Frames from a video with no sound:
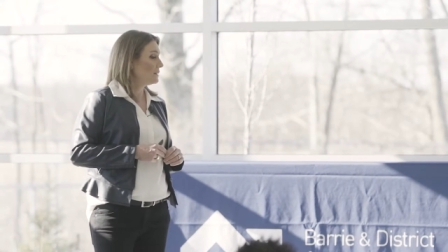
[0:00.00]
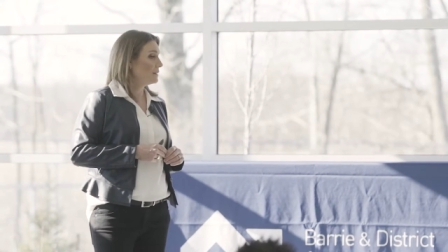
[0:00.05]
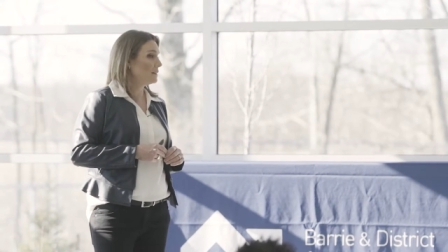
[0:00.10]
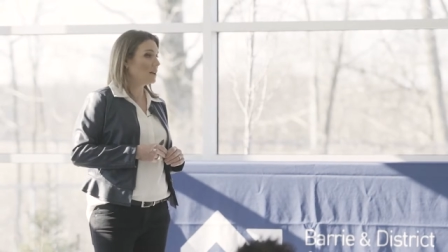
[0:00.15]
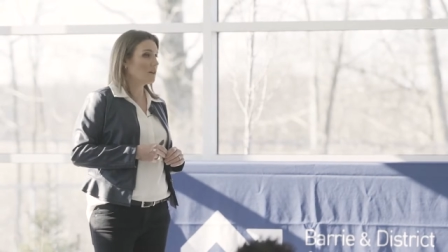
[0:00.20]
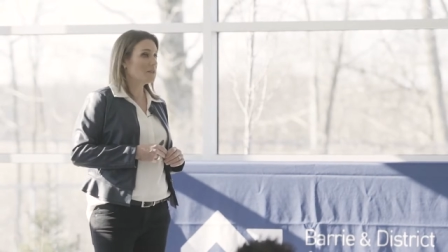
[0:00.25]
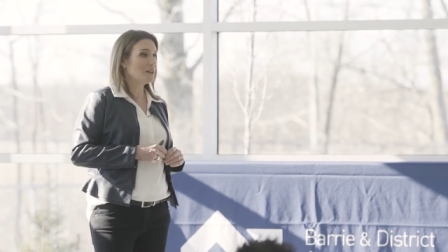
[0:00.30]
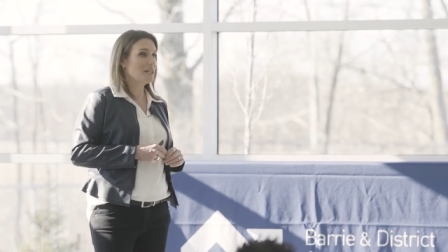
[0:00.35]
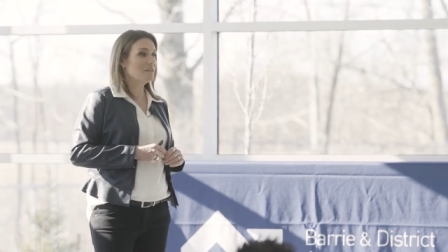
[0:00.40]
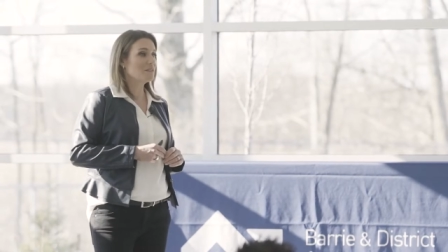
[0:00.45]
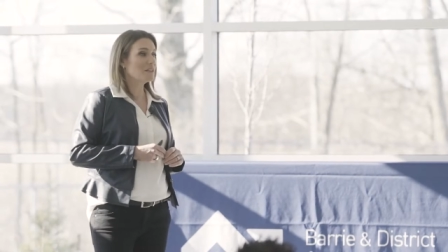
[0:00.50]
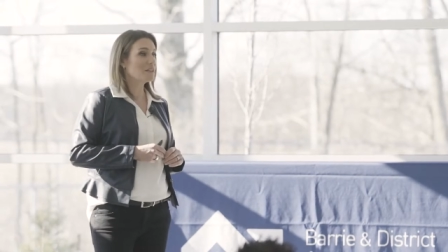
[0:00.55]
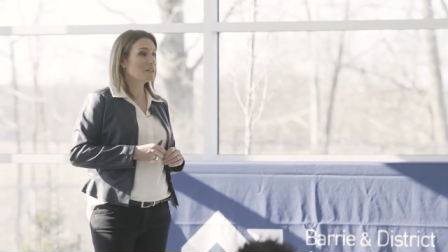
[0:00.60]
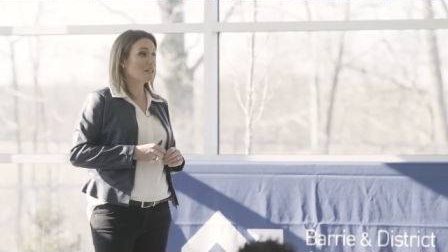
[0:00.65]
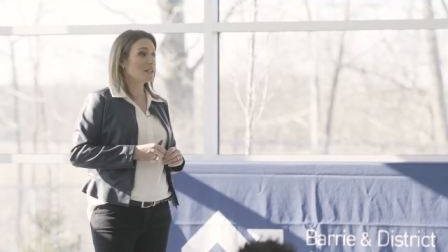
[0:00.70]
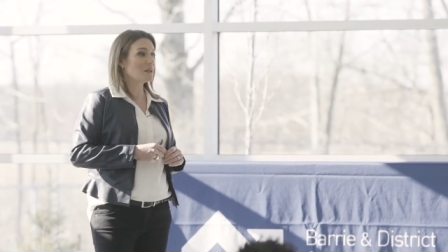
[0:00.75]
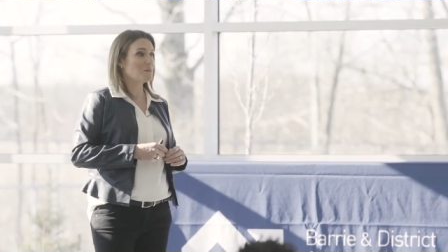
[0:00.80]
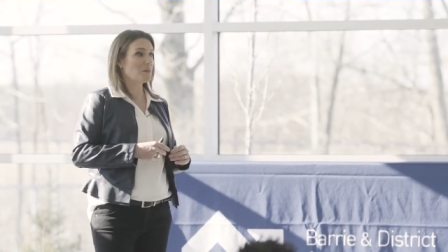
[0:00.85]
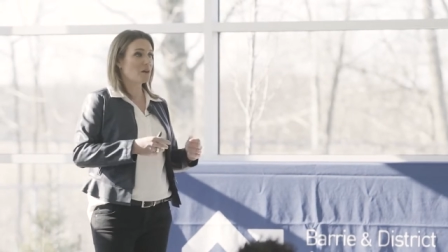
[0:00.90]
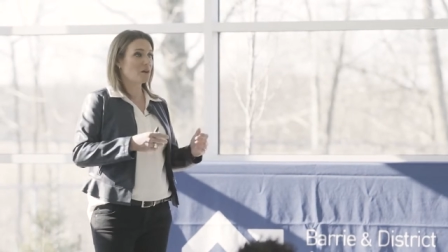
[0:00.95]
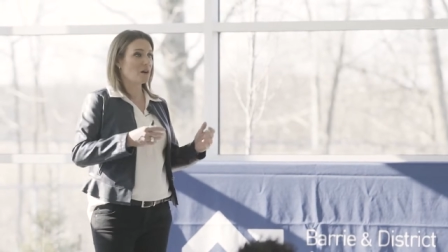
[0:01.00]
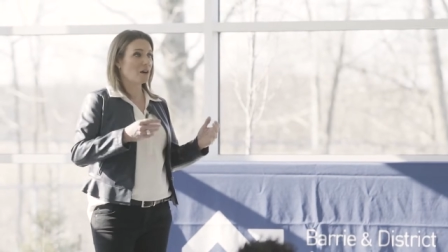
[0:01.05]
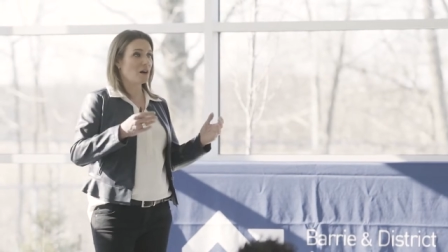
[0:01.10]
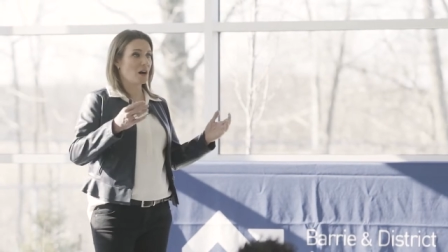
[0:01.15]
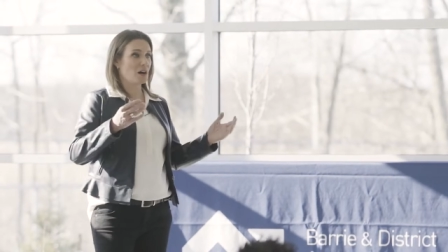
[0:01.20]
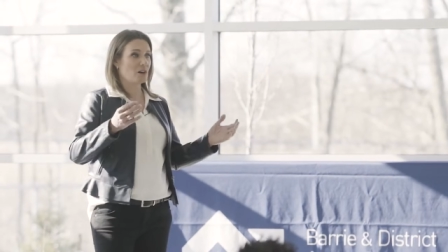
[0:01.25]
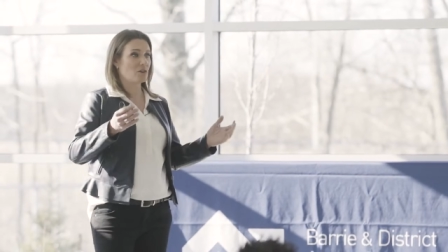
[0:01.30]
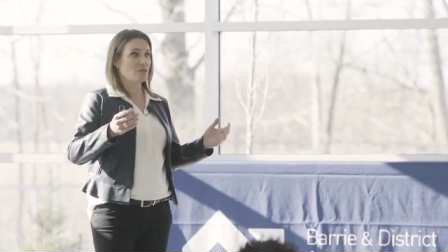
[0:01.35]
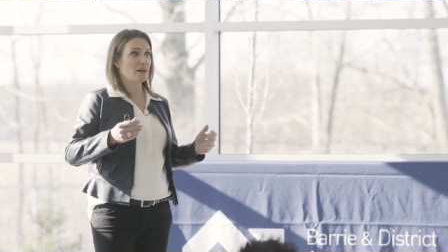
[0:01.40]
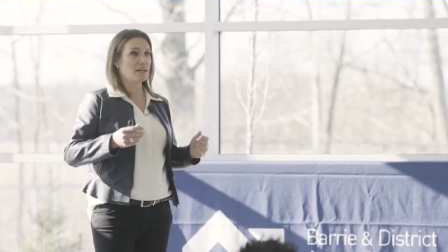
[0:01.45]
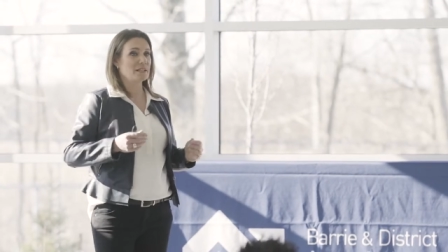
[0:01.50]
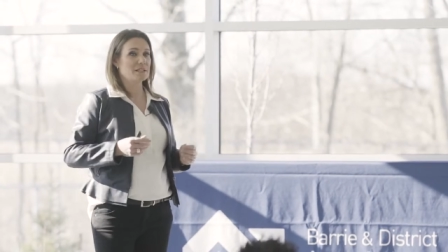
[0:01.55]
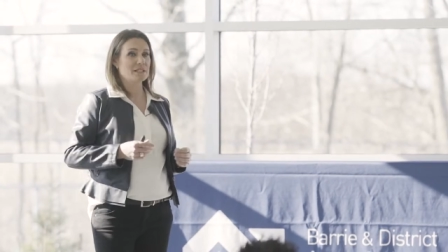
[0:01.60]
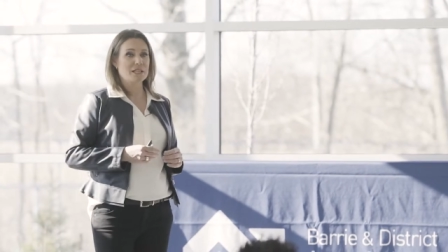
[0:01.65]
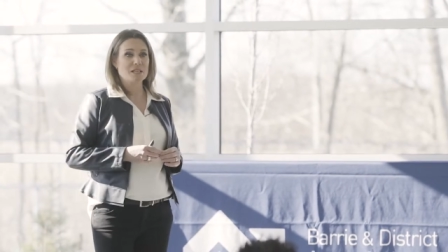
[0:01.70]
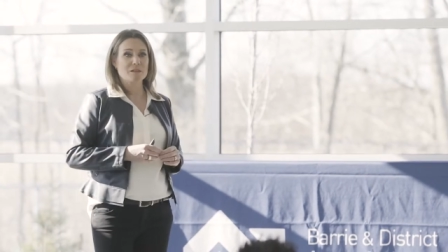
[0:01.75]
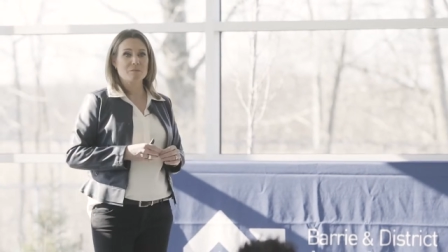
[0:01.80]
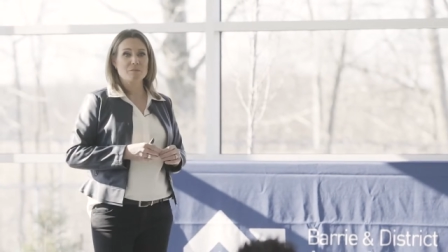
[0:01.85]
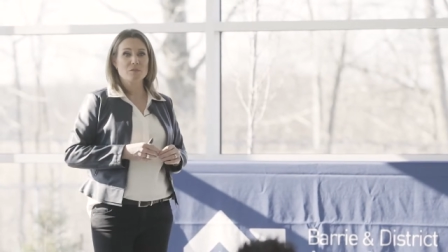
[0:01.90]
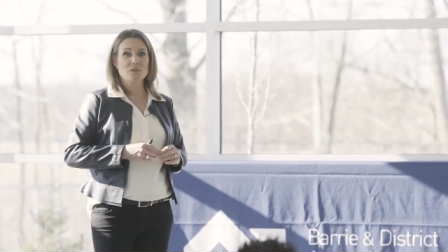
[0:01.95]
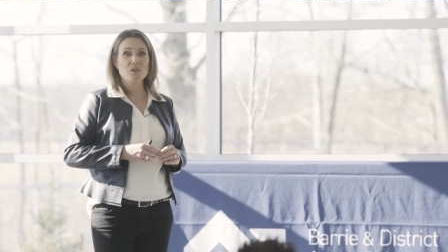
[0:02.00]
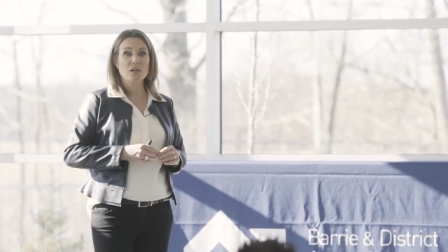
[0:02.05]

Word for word: You know, even thinking about our great team,